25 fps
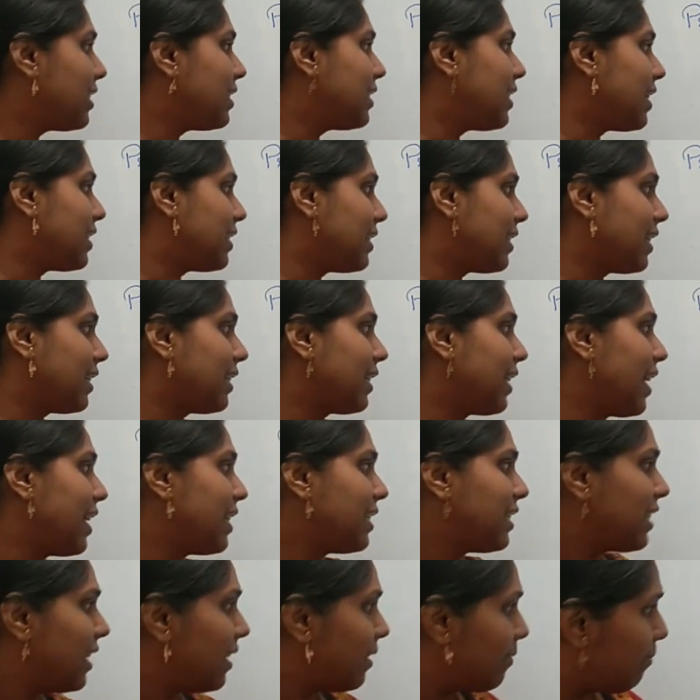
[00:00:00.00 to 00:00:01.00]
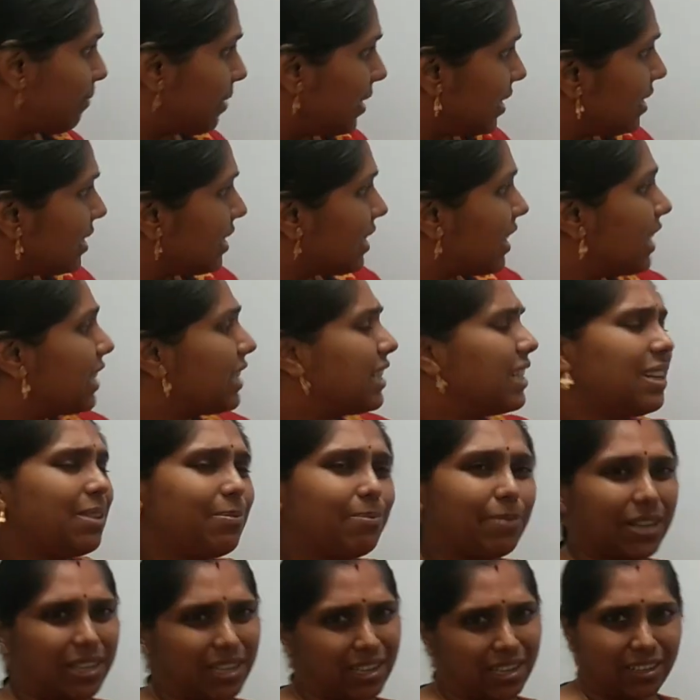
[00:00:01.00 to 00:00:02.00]
as assent. Assent means
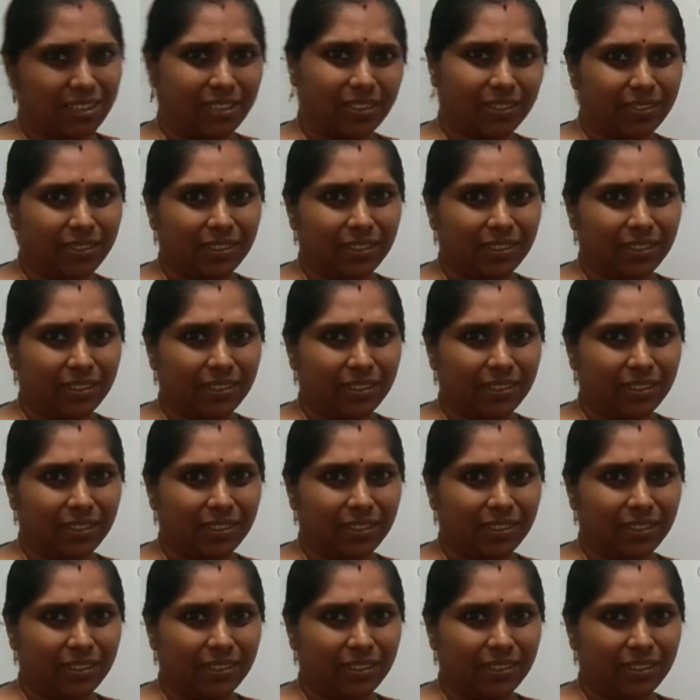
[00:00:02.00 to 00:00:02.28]
agreement.